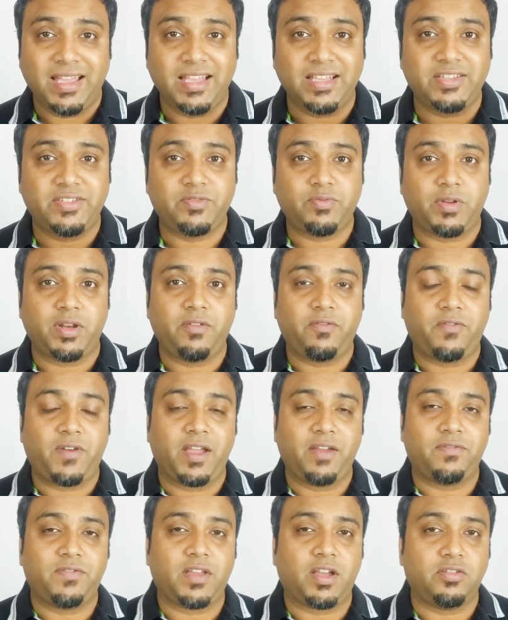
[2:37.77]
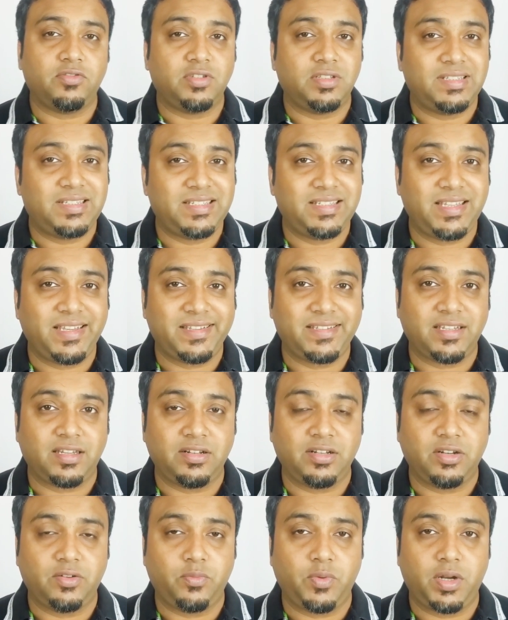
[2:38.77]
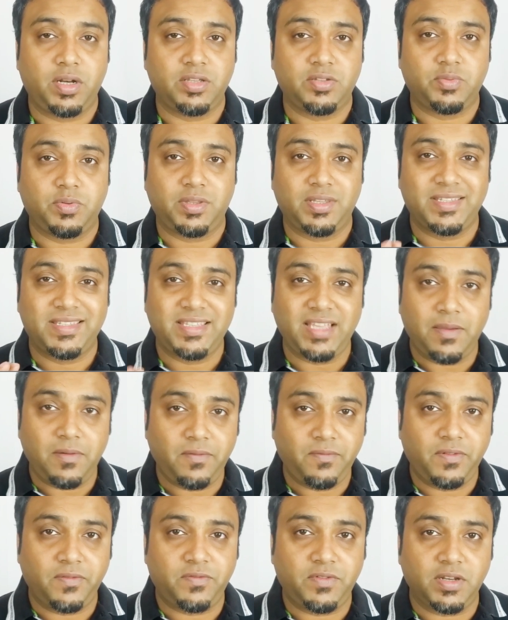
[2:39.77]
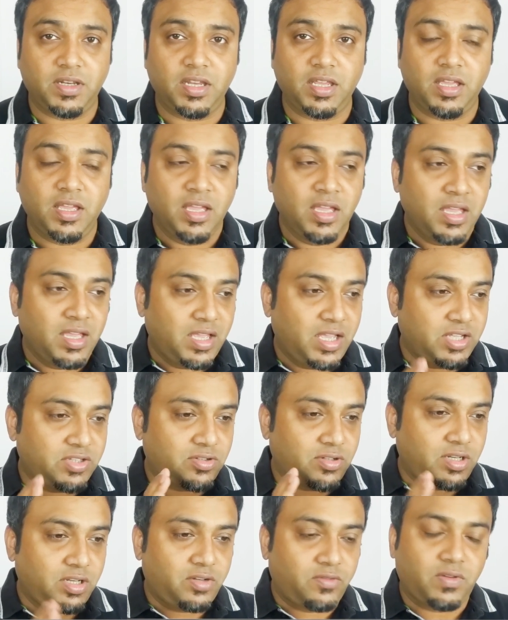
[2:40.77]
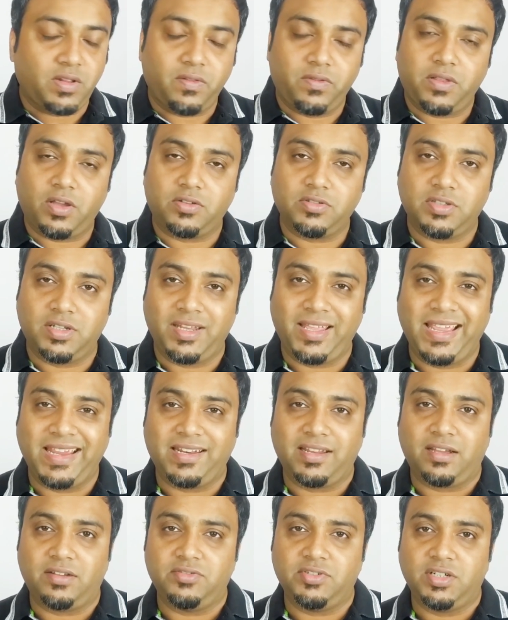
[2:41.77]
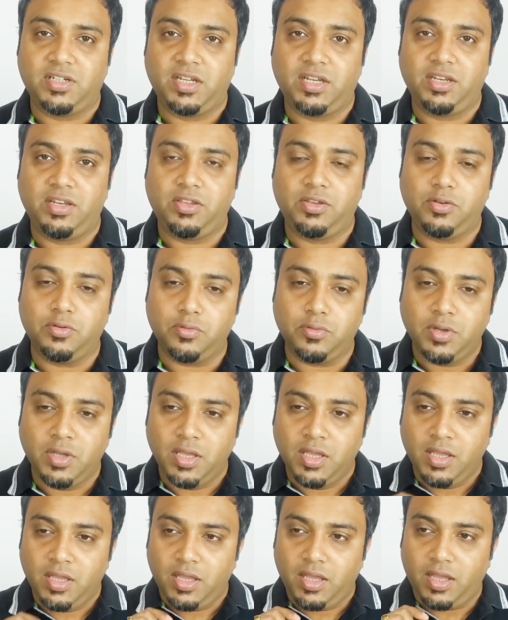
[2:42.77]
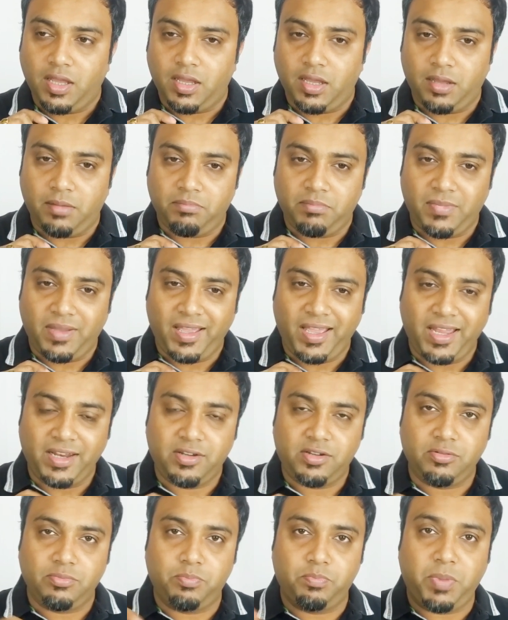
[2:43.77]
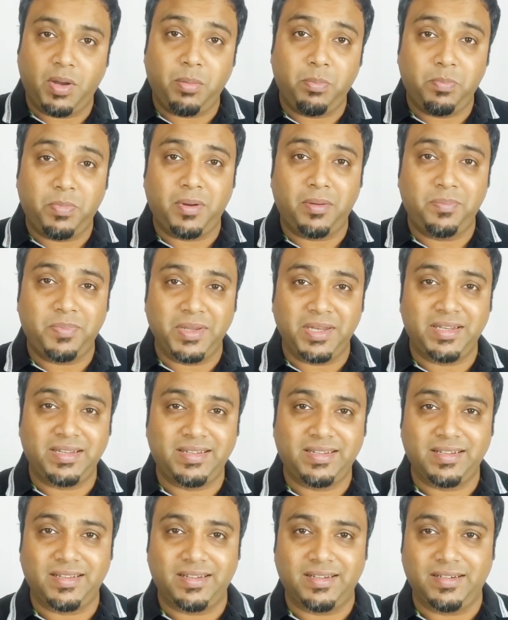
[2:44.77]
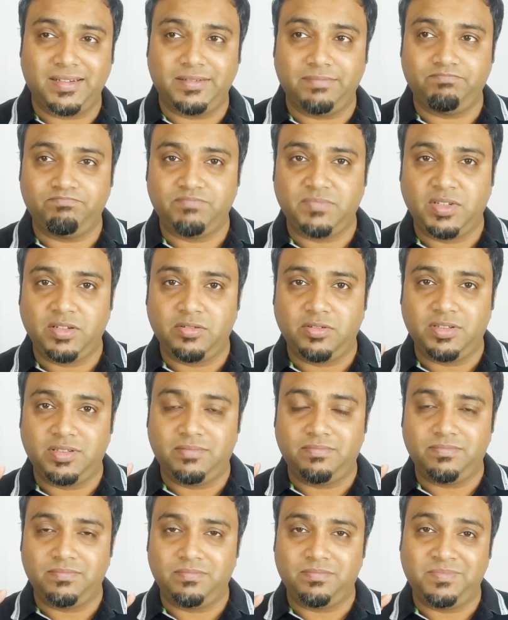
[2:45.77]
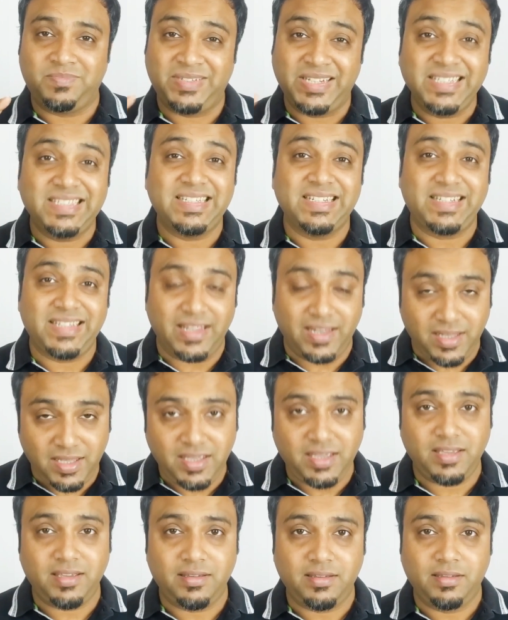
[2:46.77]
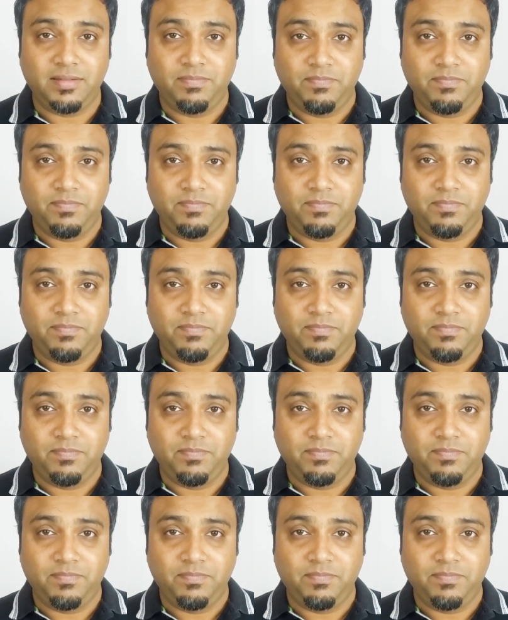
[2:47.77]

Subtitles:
is 25,600, whereas with the 750D, it's only 12,800, and you had to bump up it, digitally,